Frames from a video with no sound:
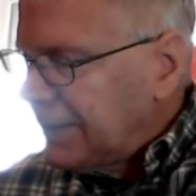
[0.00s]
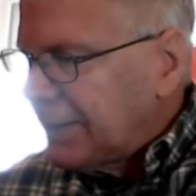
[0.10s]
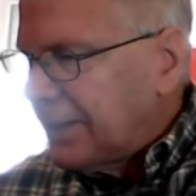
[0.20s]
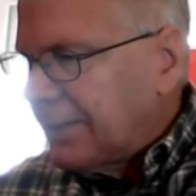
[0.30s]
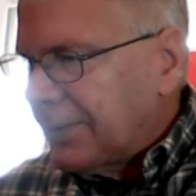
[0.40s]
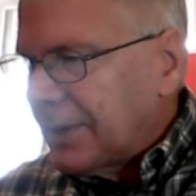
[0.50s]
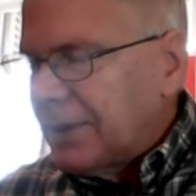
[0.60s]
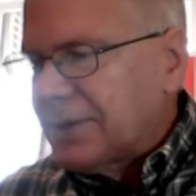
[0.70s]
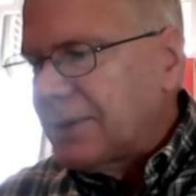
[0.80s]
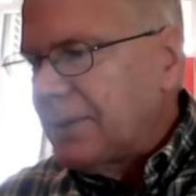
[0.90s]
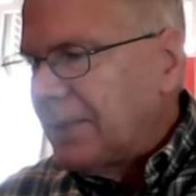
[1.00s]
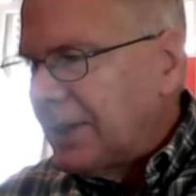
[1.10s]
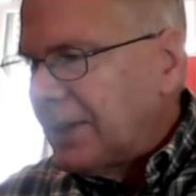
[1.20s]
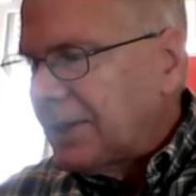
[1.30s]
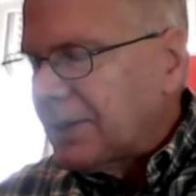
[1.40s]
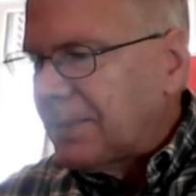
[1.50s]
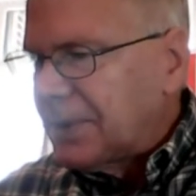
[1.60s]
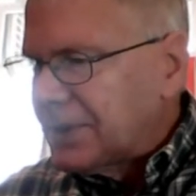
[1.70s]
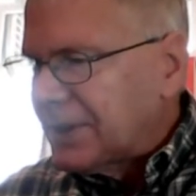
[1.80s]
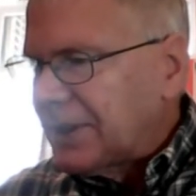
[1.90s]
going to assume the initial
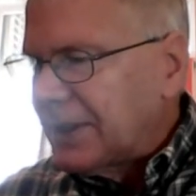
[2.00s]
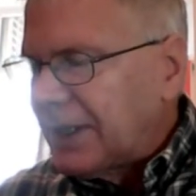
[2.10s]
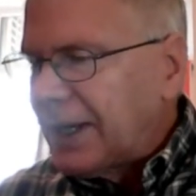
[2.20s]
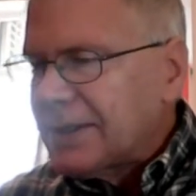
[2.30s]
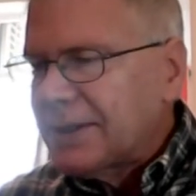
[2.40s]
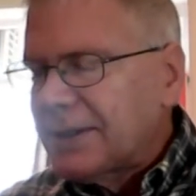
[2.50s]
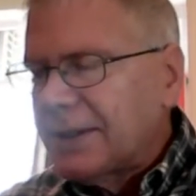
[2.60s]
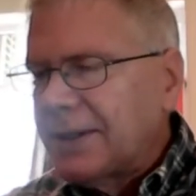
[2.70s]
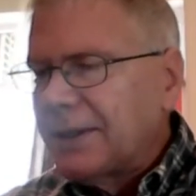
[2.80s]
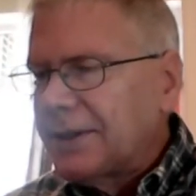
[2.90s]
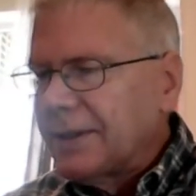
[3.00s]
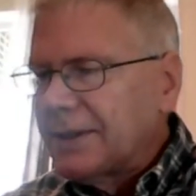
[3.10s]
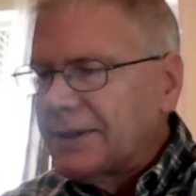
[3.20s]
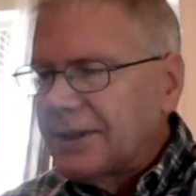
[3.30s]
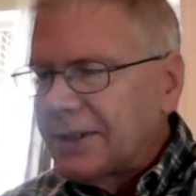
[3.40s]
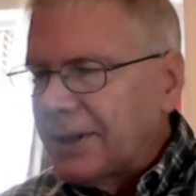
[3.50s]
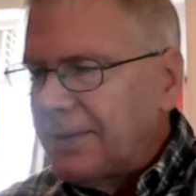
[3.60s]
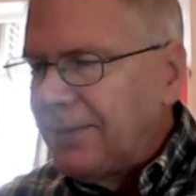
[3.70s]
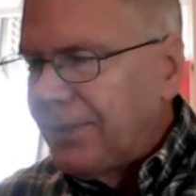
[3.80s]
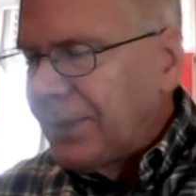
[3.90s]
position, s initial is 0.